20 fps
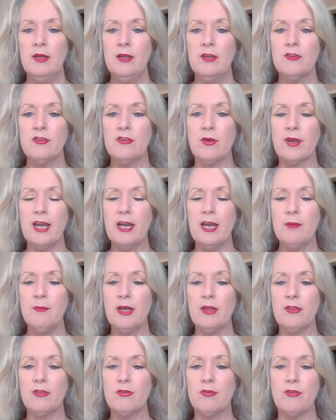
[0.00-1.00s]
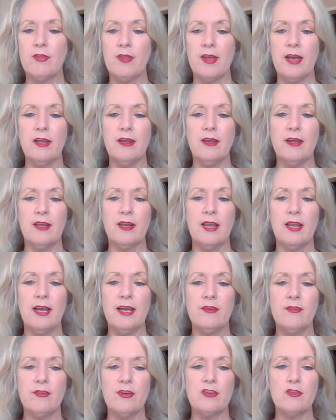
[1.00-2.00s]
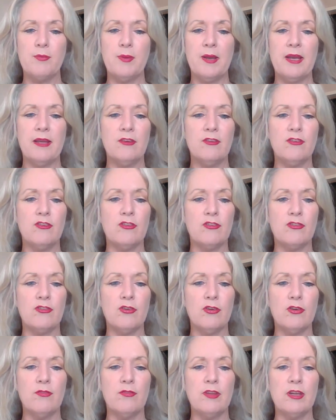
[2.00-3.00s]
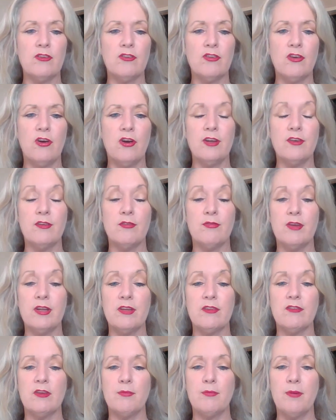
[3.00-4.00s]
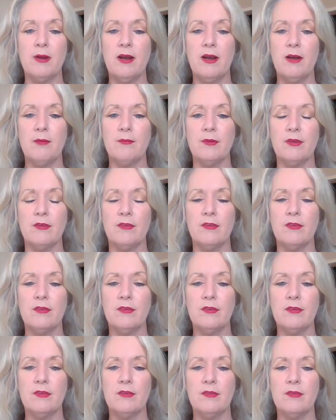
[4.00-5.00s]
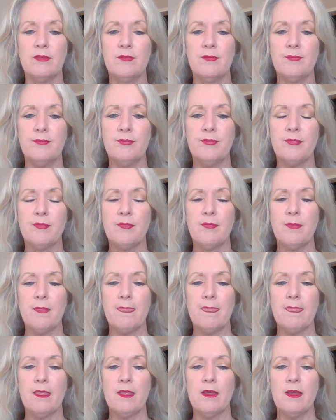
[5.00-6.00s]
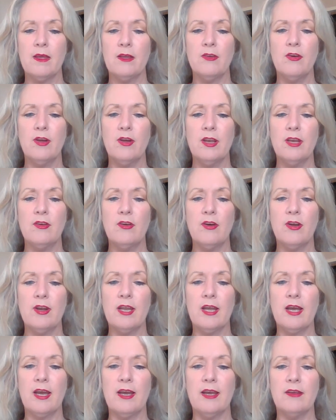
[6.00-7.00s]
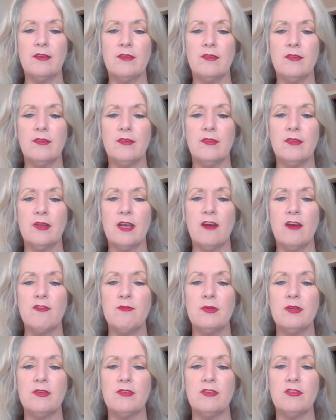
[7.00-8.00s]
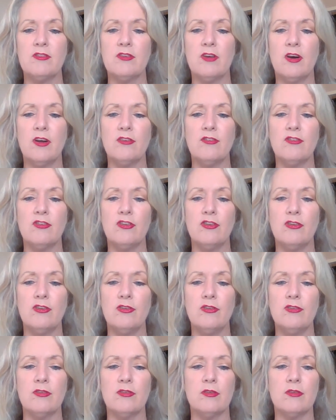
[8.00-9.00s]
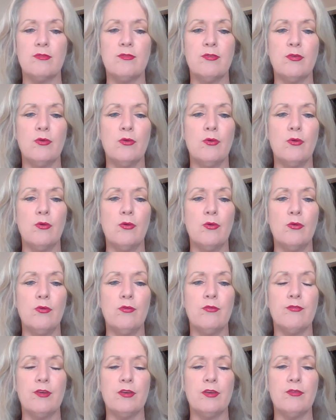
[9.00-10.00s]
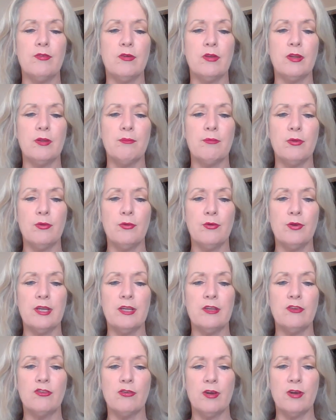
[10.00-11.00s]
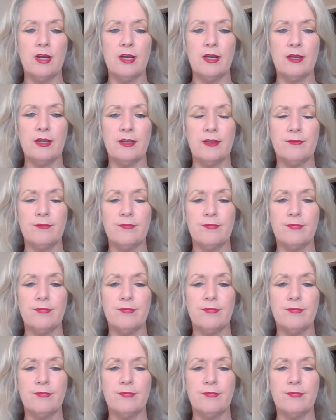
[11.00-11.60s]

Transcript: So it came out through that and later expanded to serve the entire Defence Department. In 1998, the government decided to use it for all federal employee training.